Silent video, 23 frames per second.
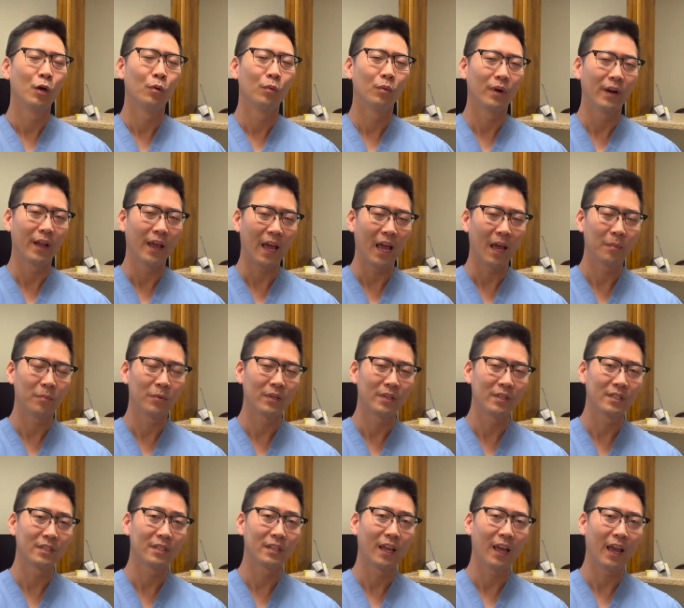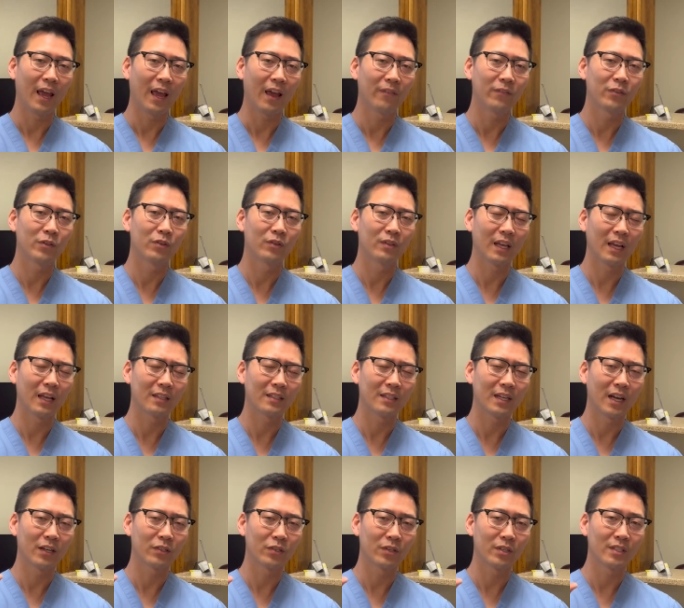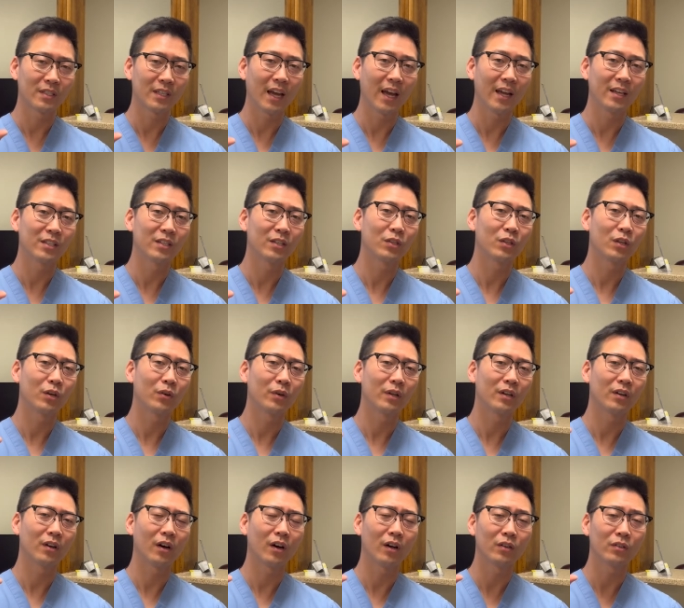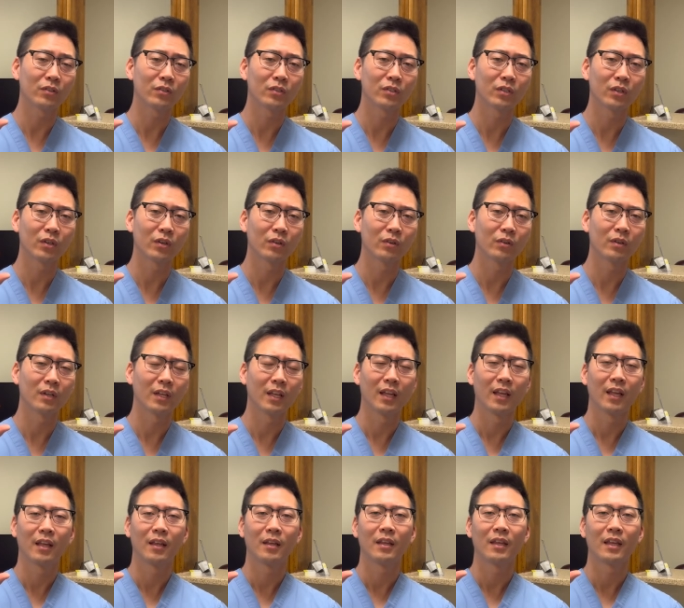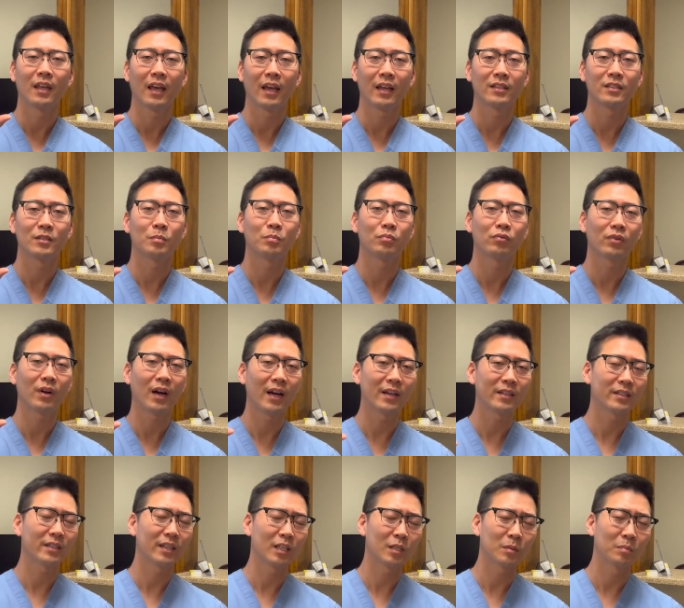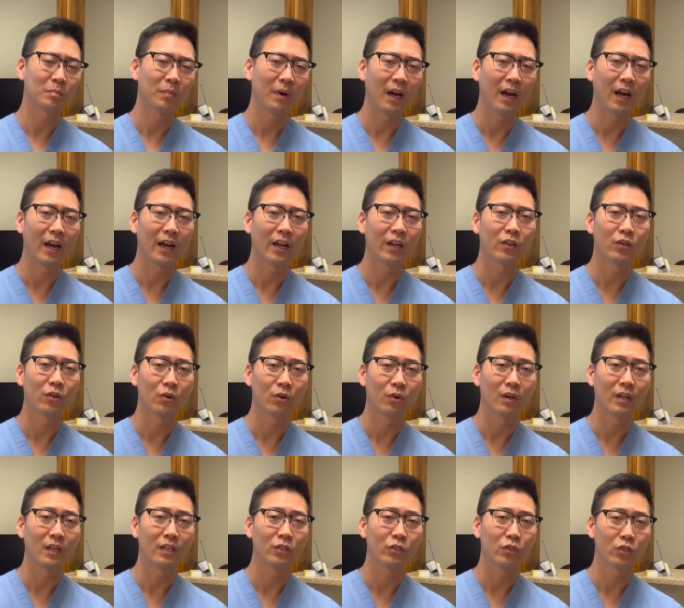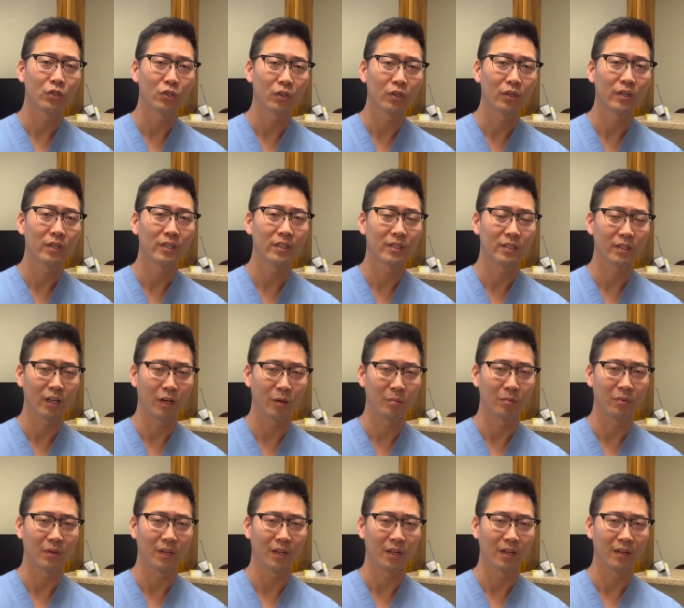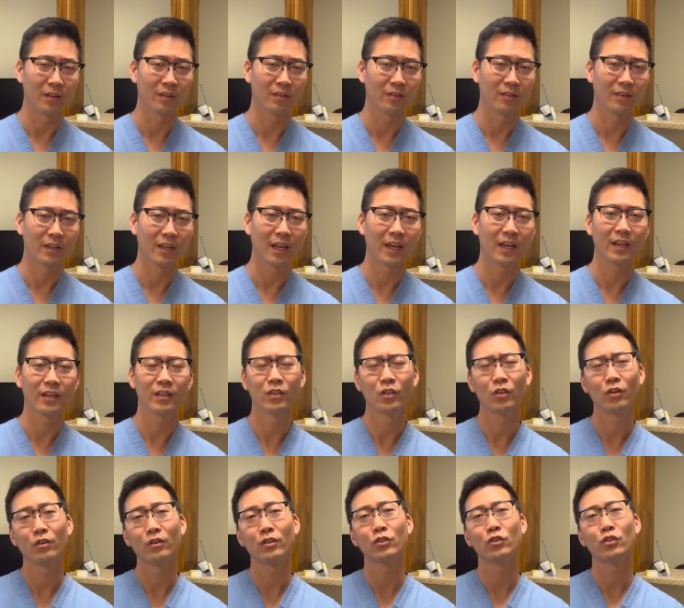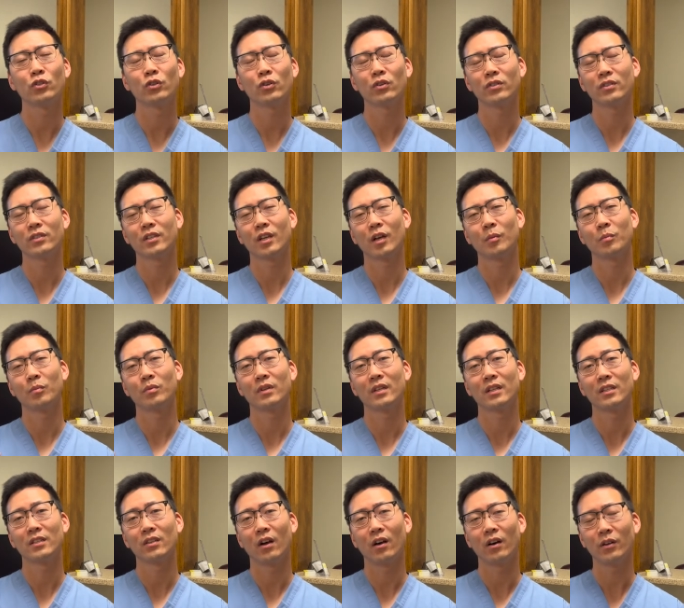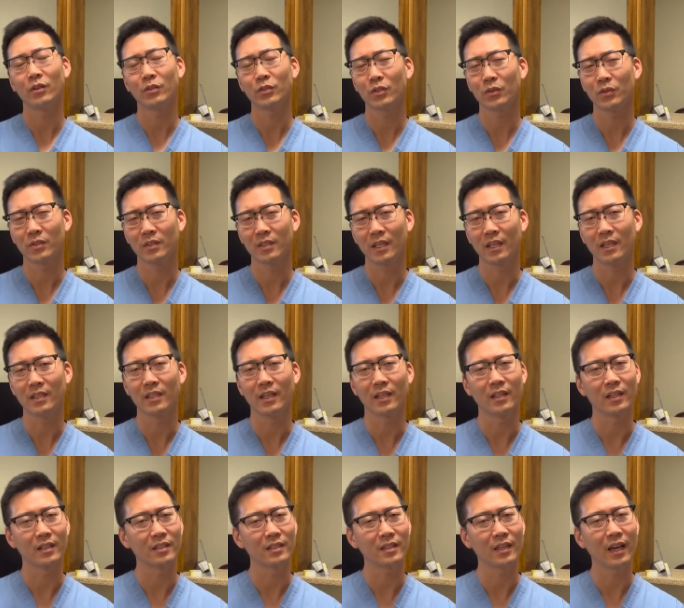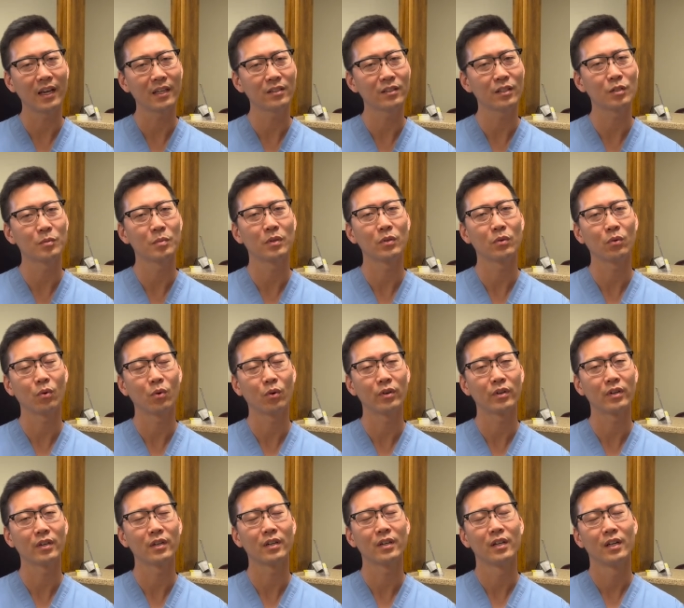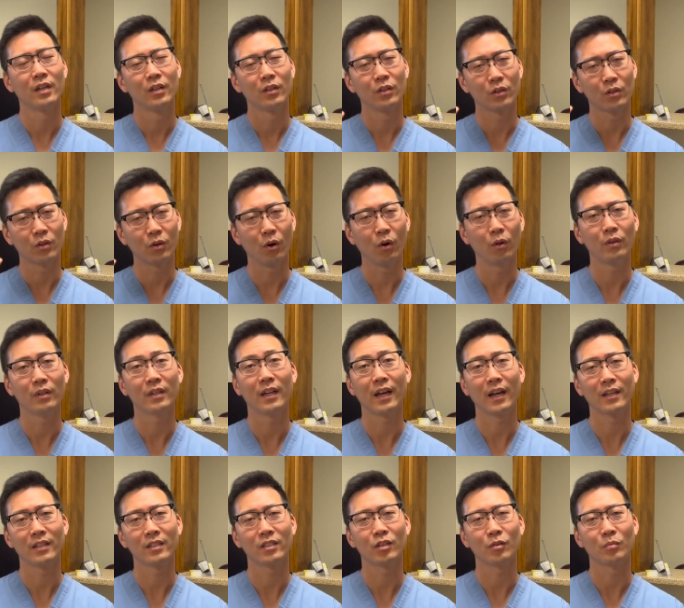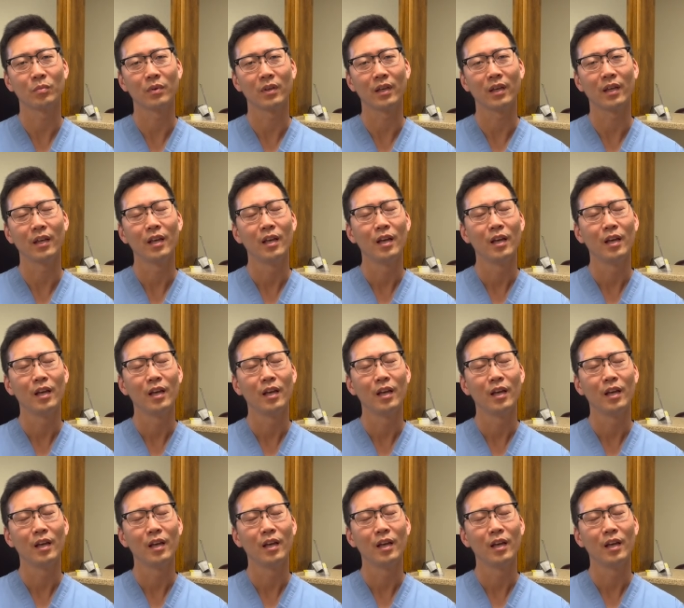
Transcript: What happens after that doctor signs it, though, it also gets processed by your insurance company, okay? Your insurance company also sees that the test has been ordered colonoscopy.